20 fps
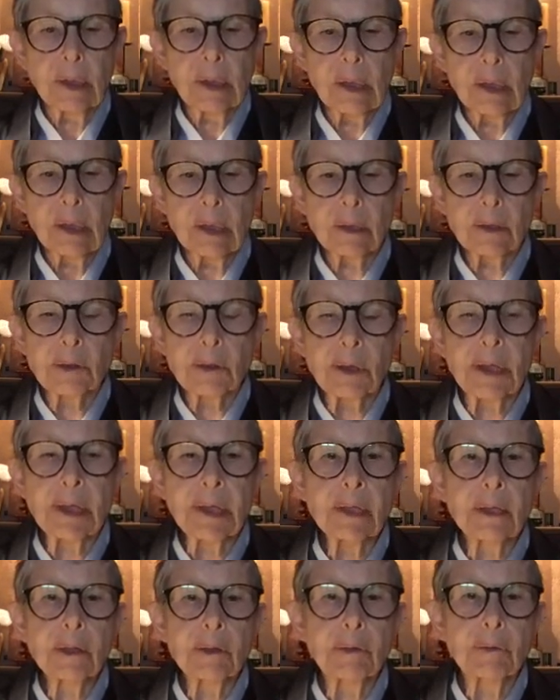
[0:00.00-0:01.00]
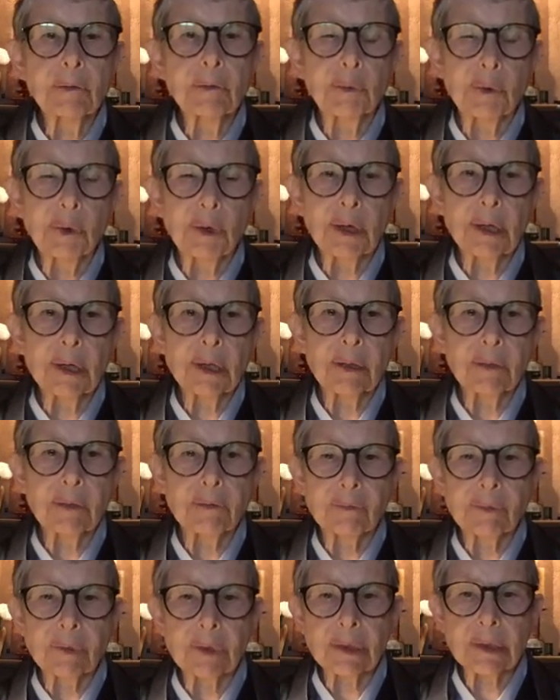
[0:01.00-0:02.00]
And trying to avoid the
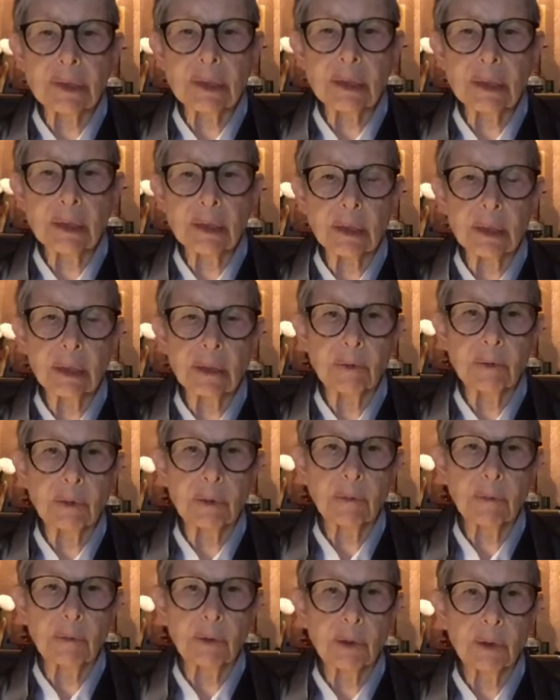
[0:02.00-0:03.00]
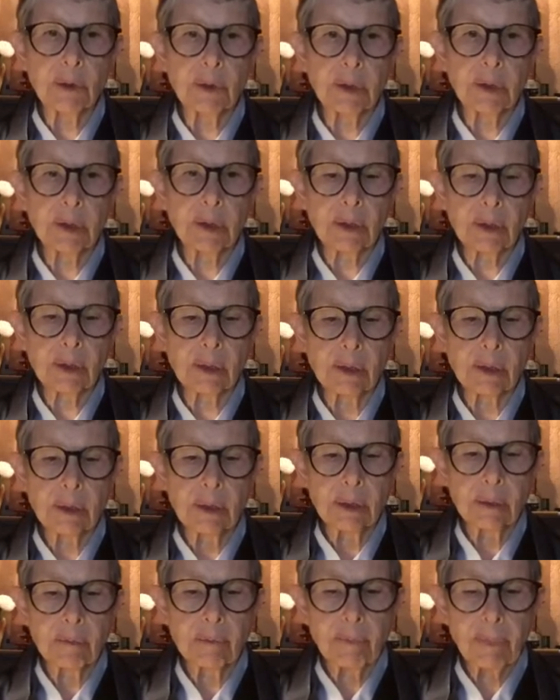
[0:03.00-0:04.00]
feeling that we're worthless
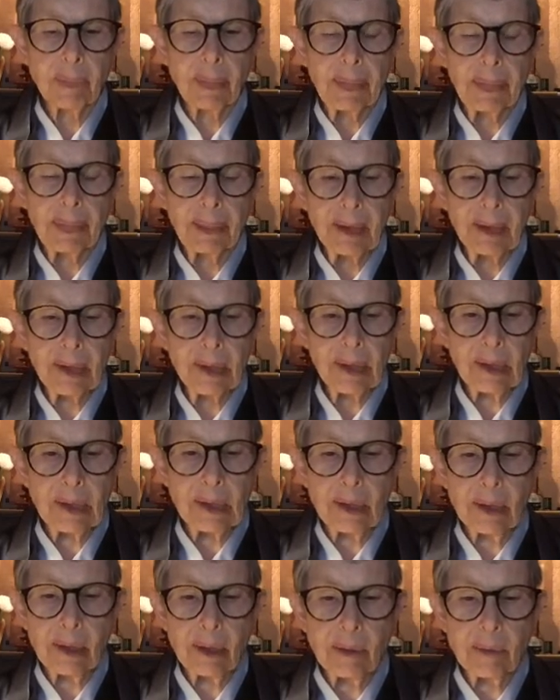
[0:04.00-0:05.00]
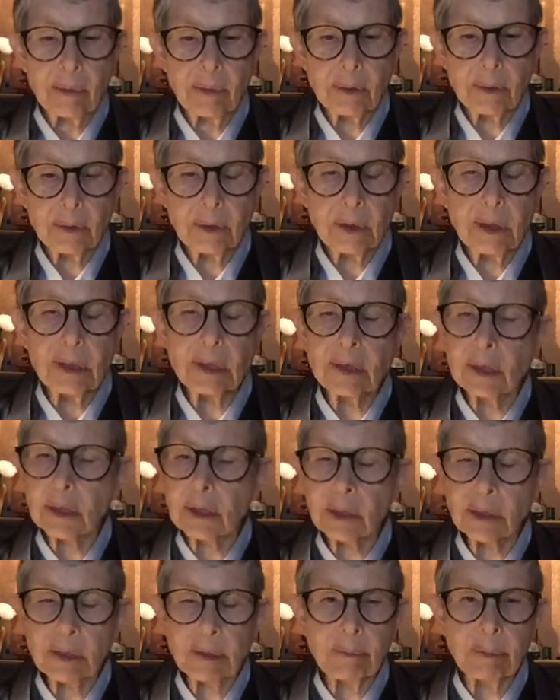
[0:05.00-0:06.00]
and
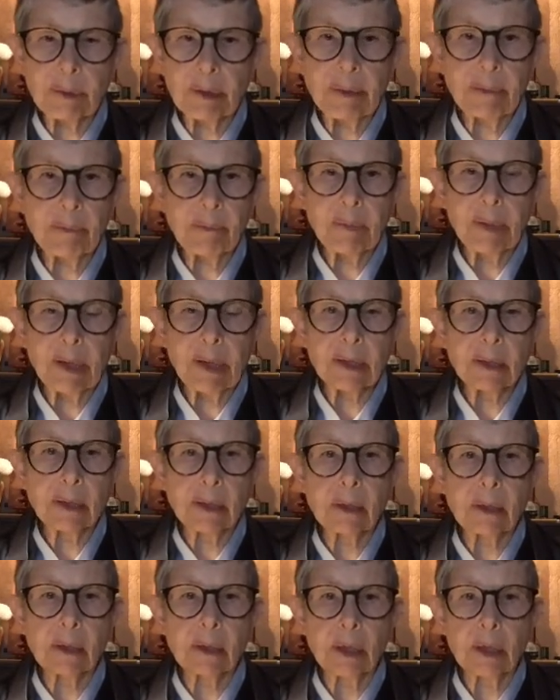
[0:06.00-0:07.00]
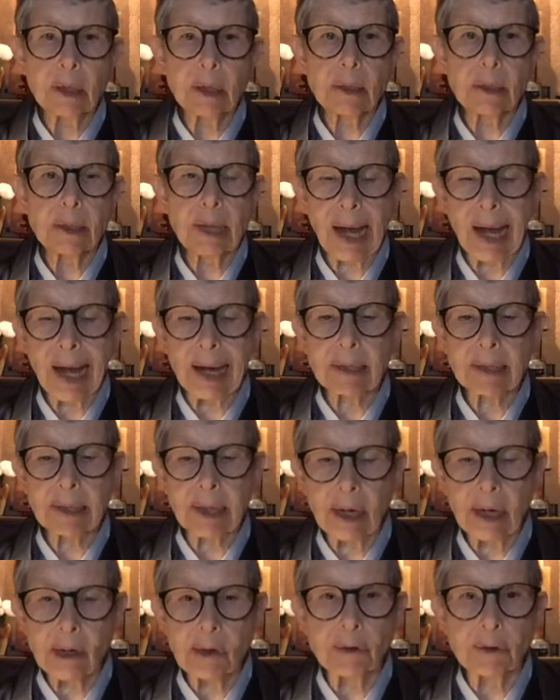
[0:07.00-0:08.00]
just simply makes us act
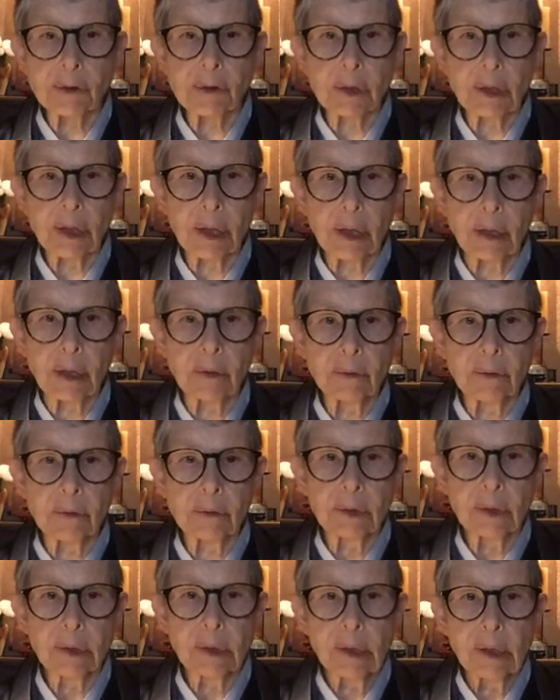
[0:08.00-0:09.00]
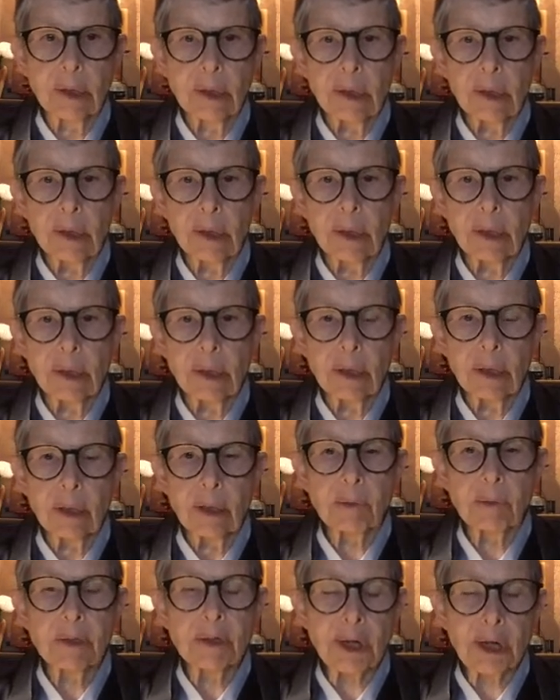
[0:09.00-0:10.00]
out of a
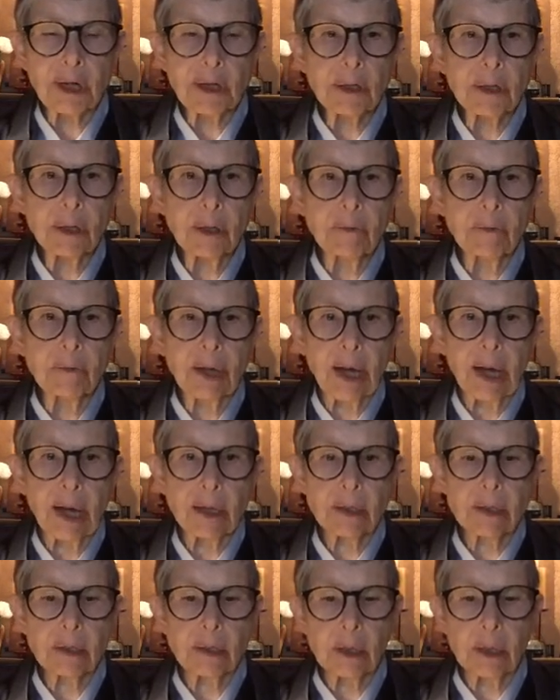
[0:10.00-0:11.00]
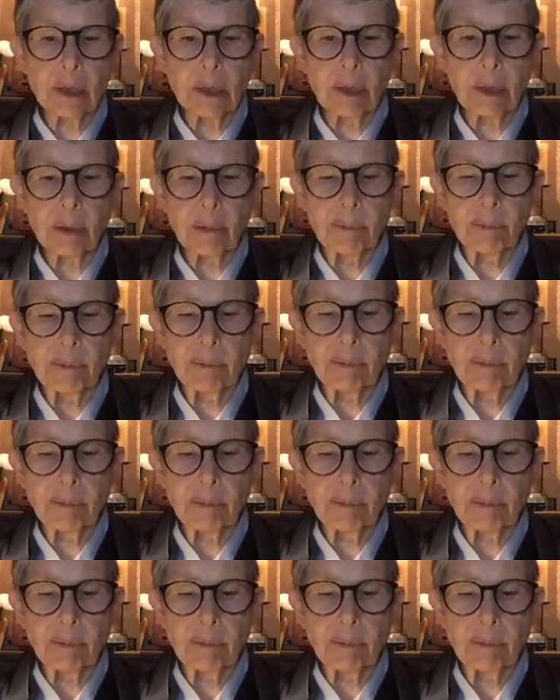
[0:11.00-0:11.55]
rejection of that and a